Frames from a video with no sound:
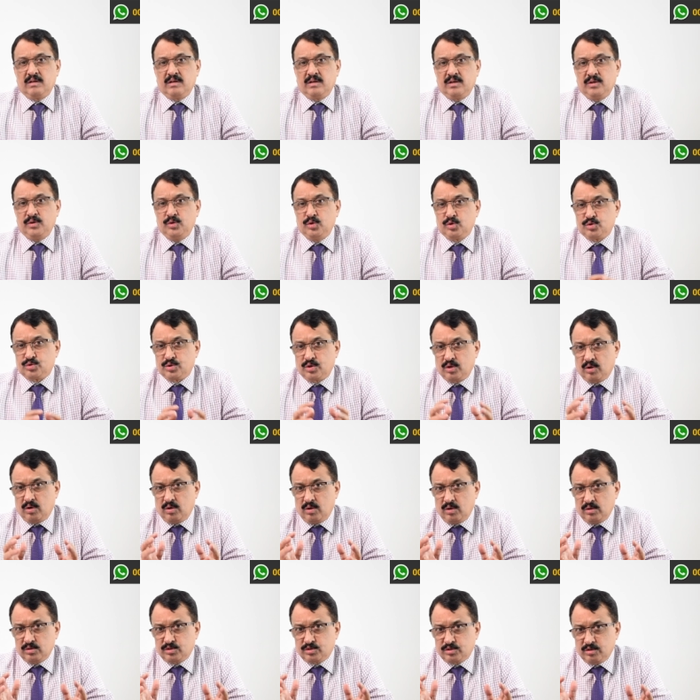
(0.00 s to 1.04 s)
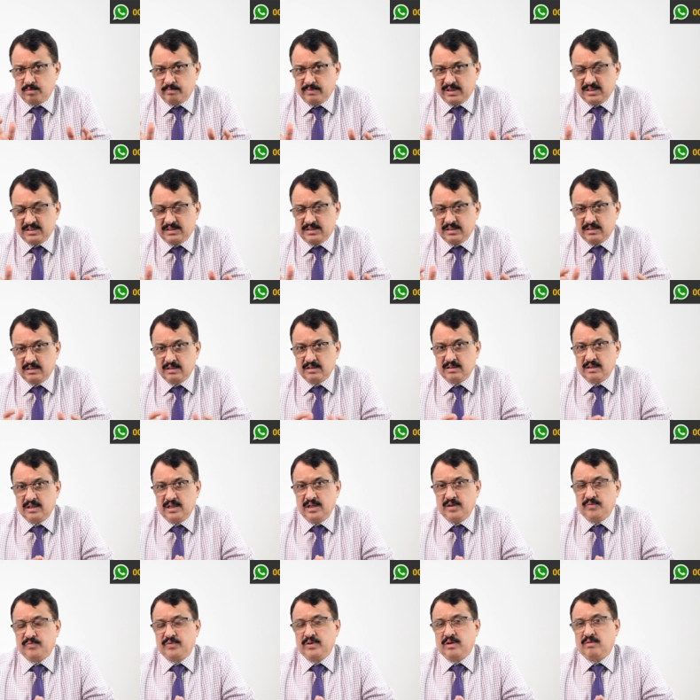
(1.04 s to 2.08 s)
You should also mention
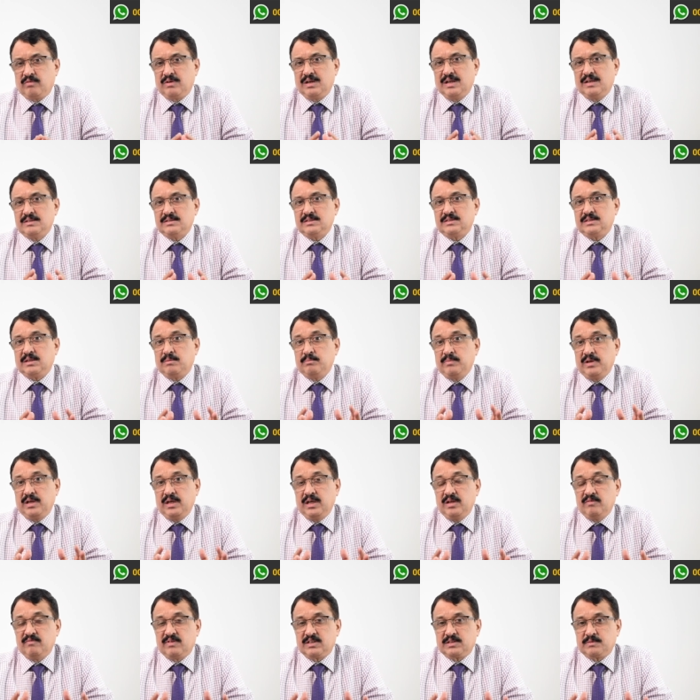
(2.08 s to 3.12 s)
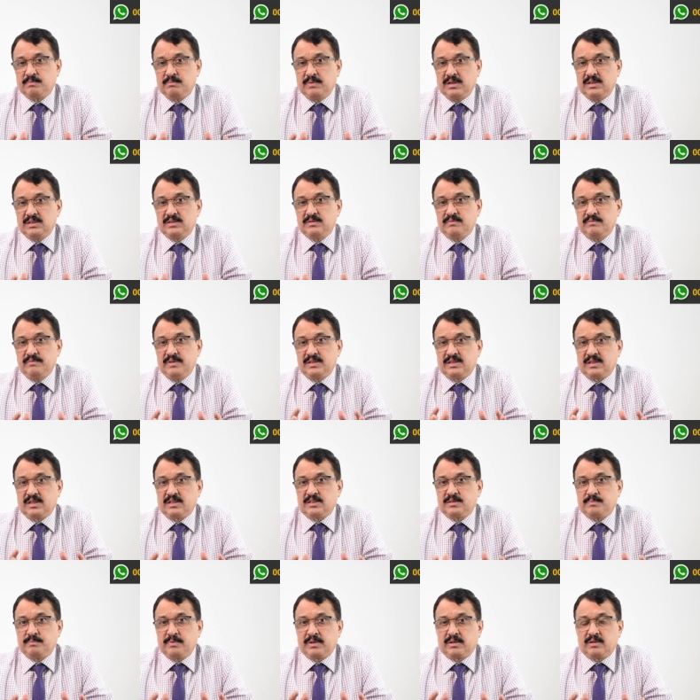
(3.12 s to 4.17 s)
if you have done some investments with
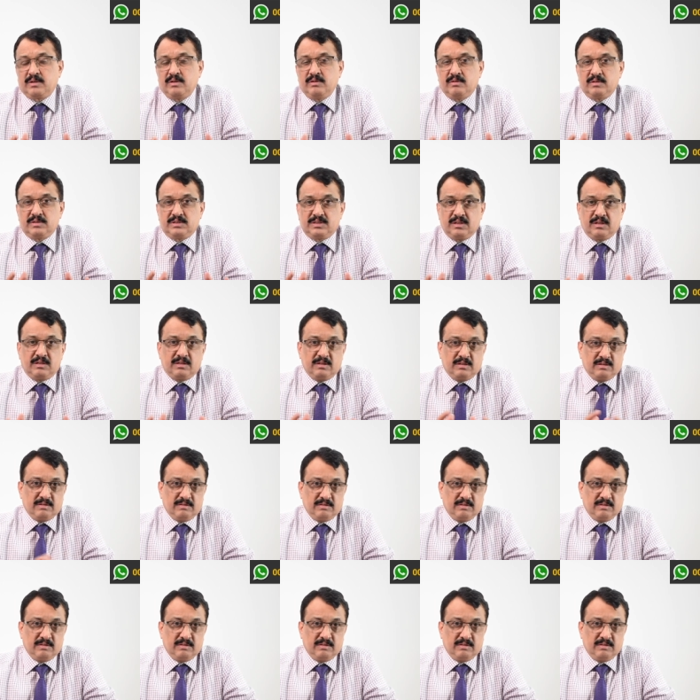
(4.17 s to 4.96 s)
respect to your children.